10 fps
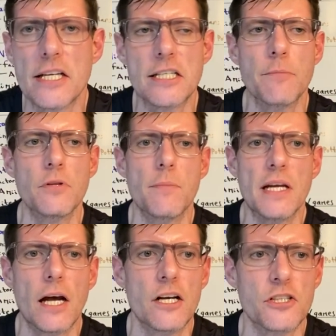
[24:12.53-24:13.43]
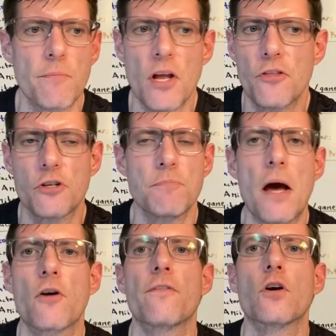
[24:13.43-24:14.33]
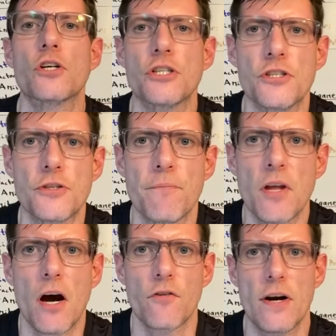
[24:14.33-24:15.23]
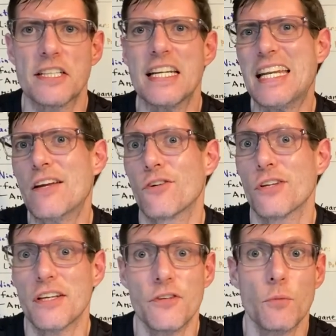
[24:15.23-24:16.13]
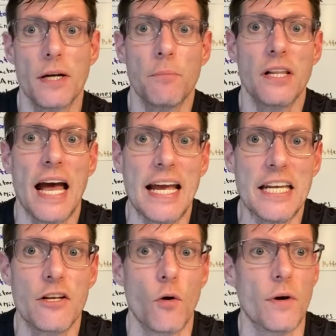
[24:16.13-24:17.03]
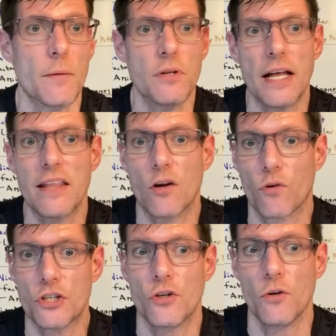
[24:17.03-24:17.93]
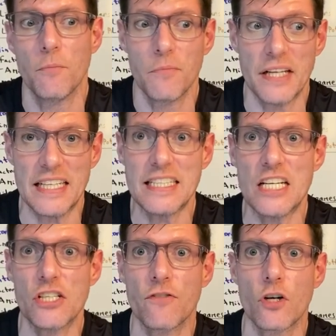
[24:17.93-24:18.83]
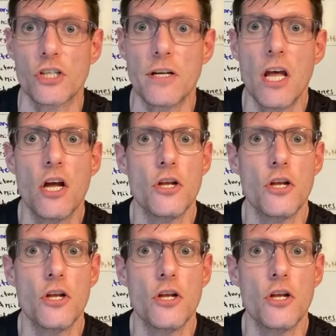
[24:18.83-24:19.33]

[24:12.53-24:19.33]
simply because there's better versions of Resident Evil. If you want to play it, you don't want to play the original PlayStation version.